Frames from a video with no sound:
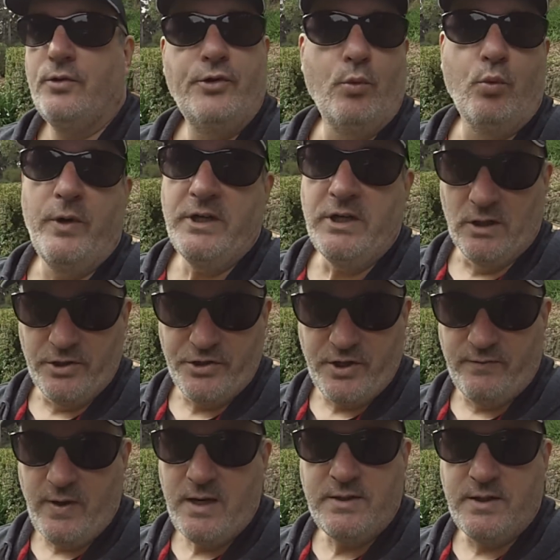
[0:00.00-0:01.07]
the Regulus
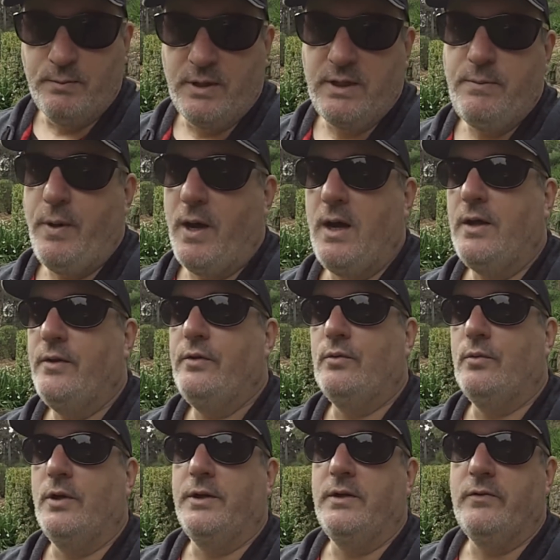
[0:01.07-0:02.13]
of Antimony path or
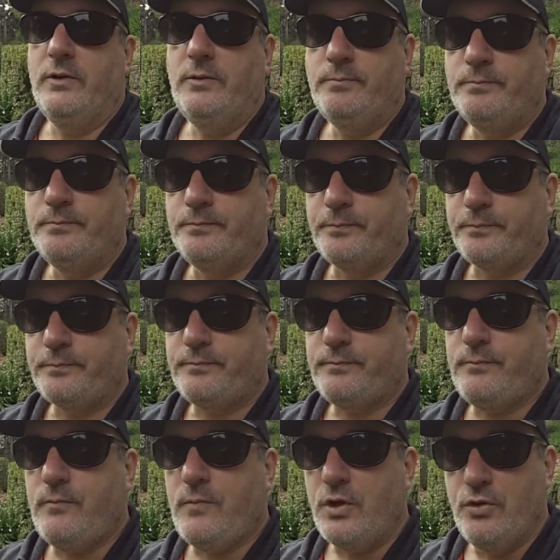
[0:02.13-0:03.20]
whatever,
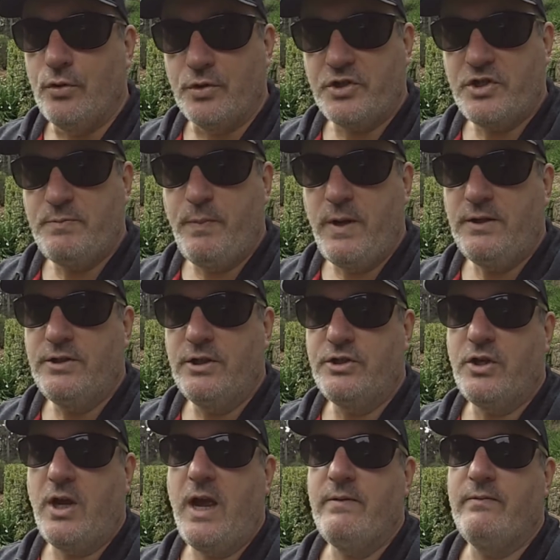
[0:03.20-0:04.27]
you're expected
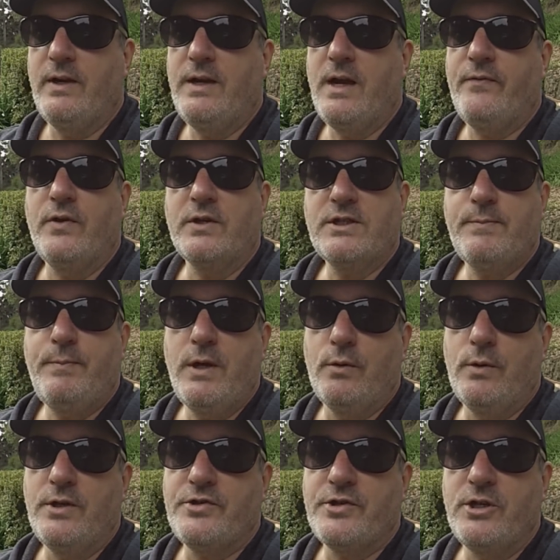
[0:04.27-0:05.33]
to have enough
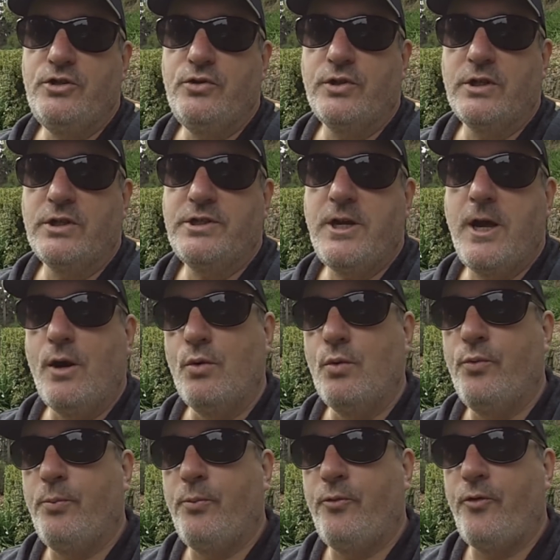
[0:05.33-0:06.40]
experience that you can tell
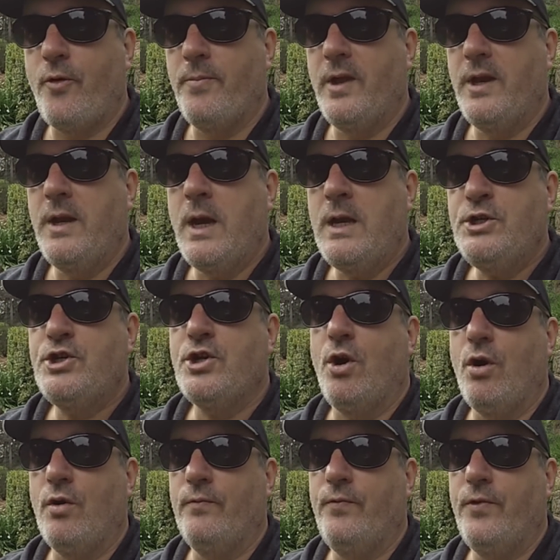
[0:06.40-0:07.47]
from the nature
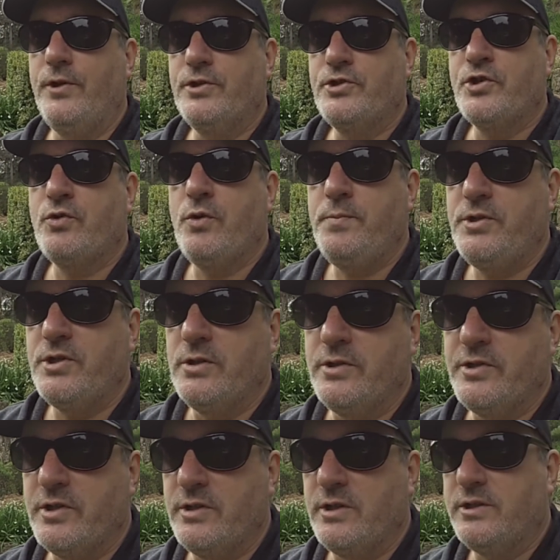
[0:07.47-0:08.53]
of the
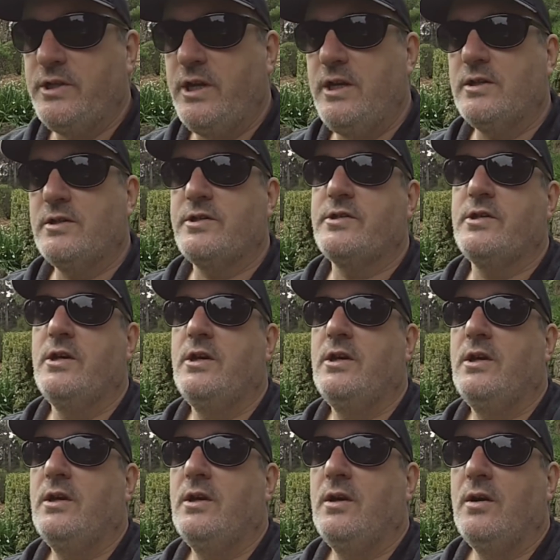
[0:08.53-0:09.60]
descriptions in the text
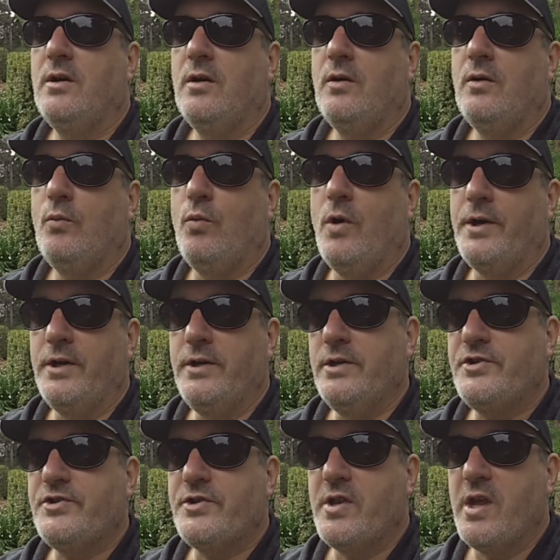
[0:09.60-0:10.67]
what it
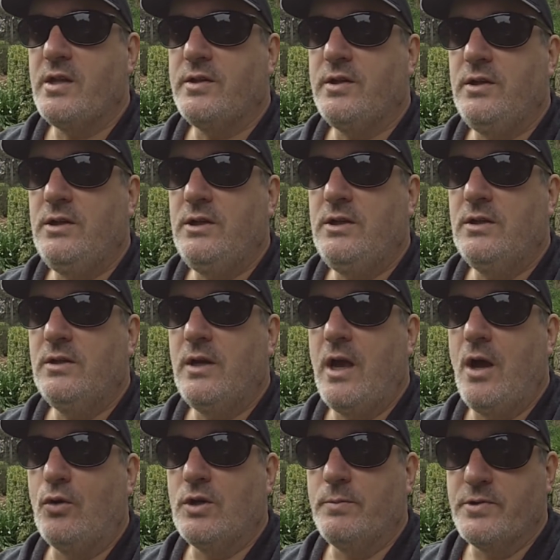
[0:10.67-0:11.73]
is that the
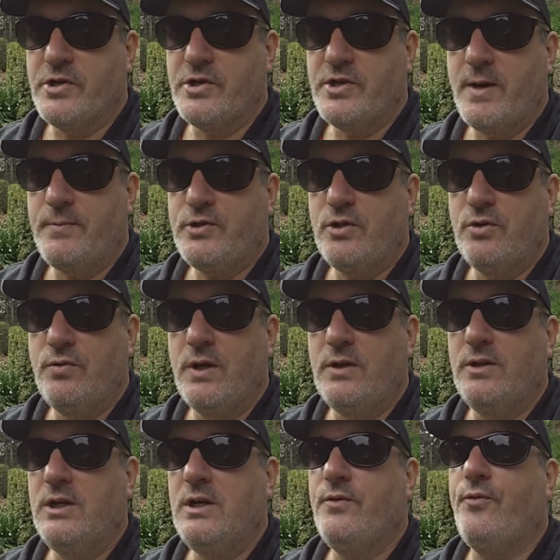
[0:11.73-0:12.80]
alchemist is up to,
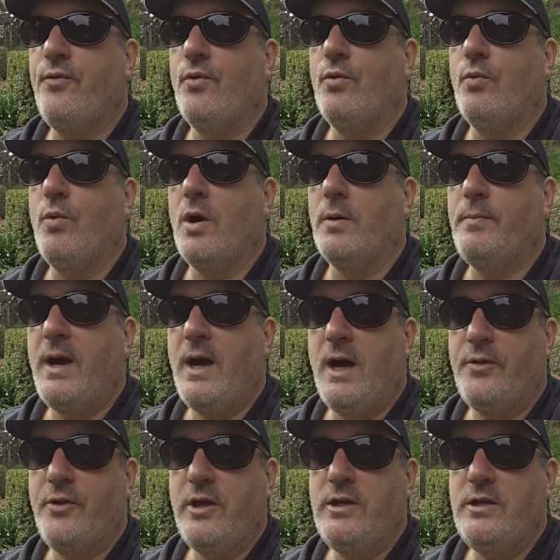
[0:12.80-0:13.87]
and therefore what
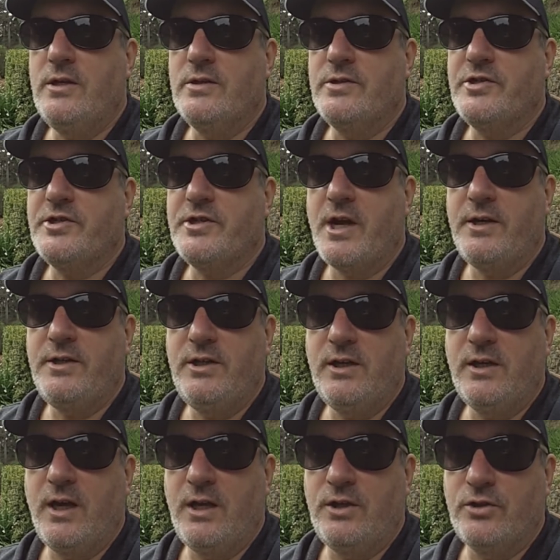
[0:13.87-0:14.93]
path he is
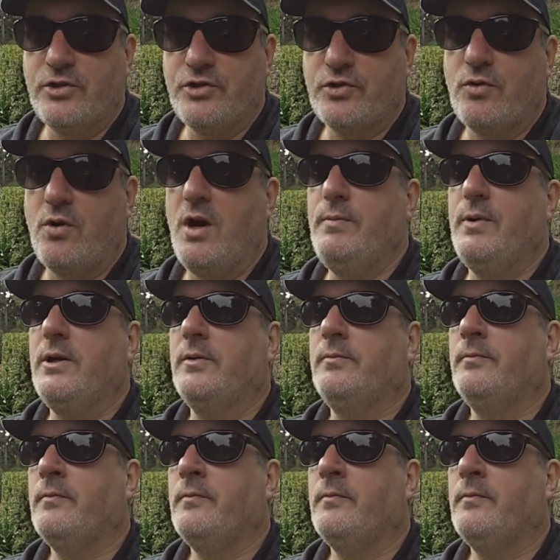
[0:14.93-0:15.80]
studying and describing.